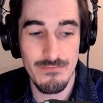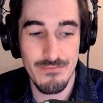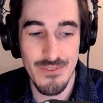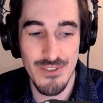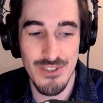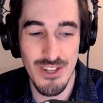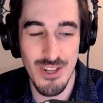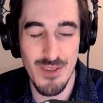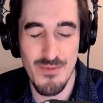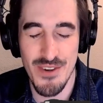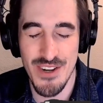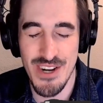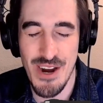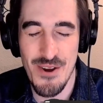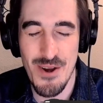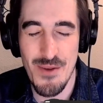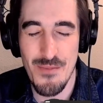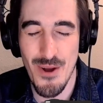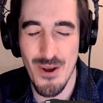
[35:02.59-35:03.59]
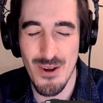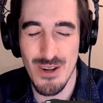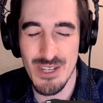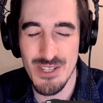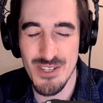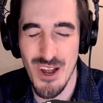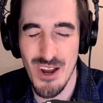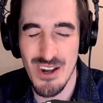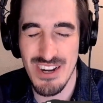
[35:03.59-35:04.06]
Because the Libertarian Party
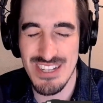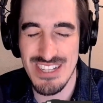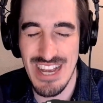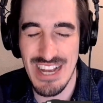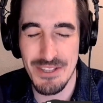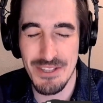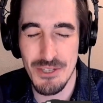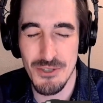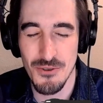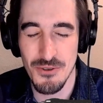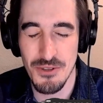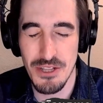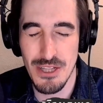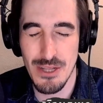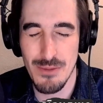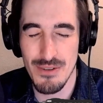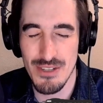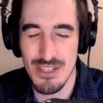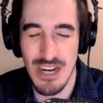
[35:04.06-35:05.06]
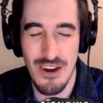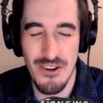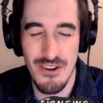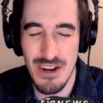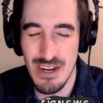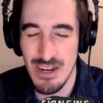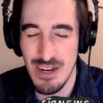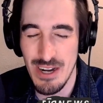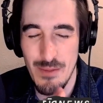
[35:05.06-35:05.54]
is not exactly truly
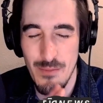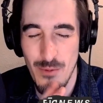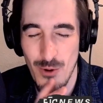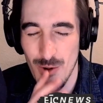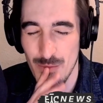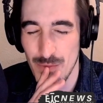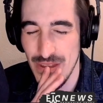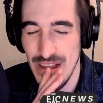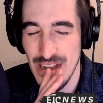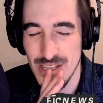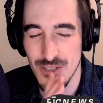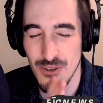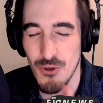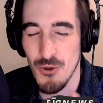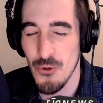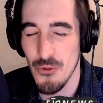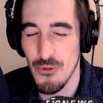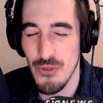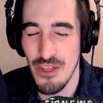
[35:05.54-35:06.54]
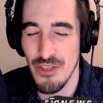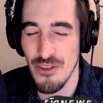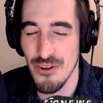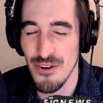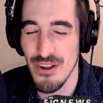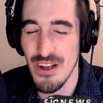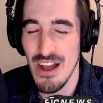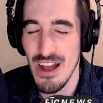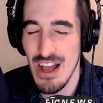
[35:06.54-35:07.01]
libertarian anymore, but that's a whole
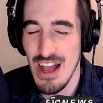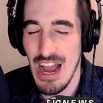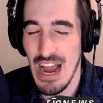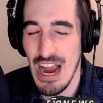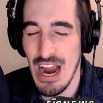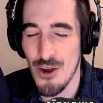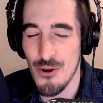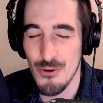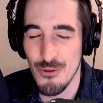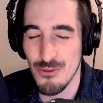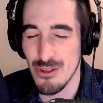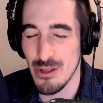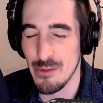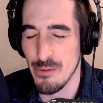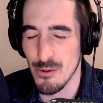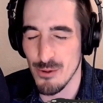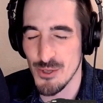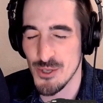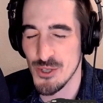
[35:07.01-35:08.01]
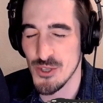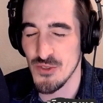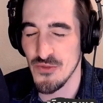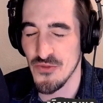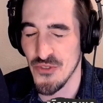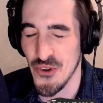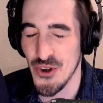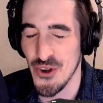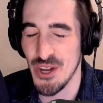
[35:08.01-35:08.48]
nother how liberals
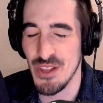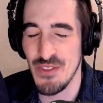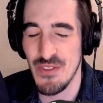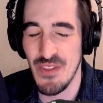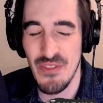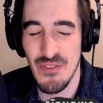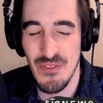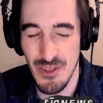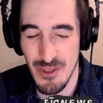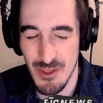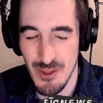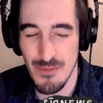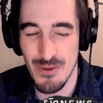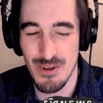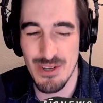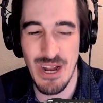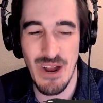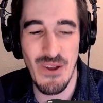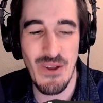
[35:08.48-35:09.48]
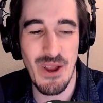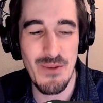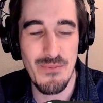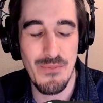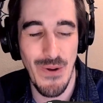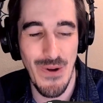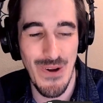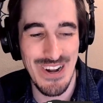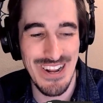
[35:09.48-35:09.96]
subverted the Libertarian
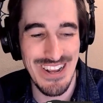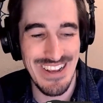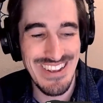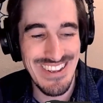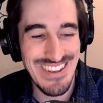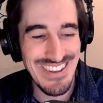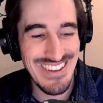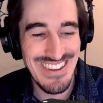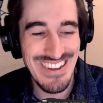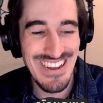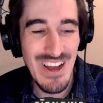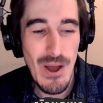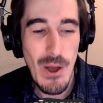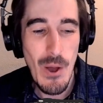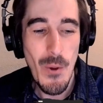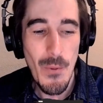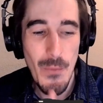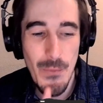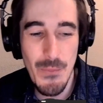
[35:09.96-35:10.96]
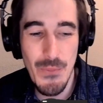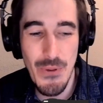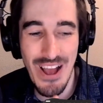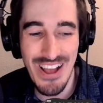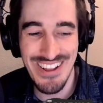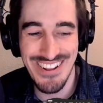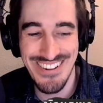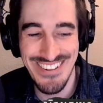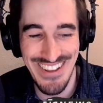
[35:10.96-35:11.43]
Party. But
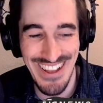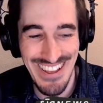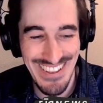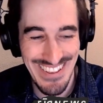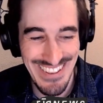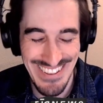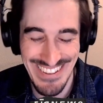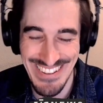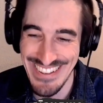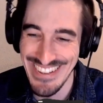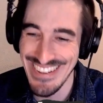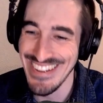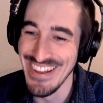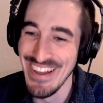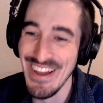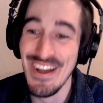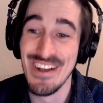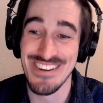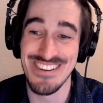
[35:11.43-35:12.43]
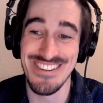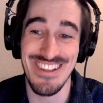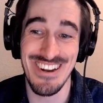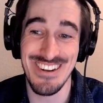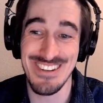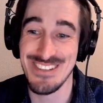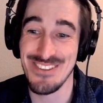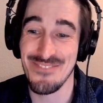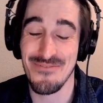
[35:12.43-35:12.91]
there's a
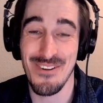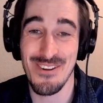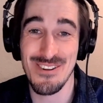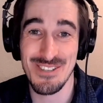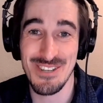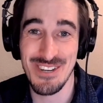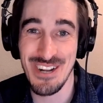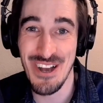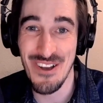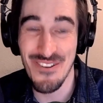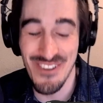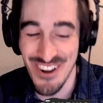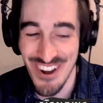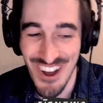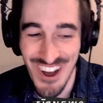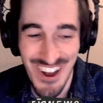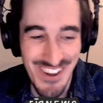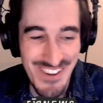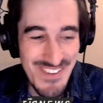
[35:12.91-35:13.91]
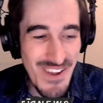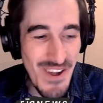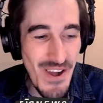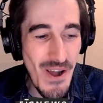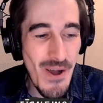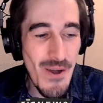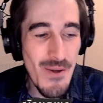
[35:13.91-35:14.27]
lot of subversion going on.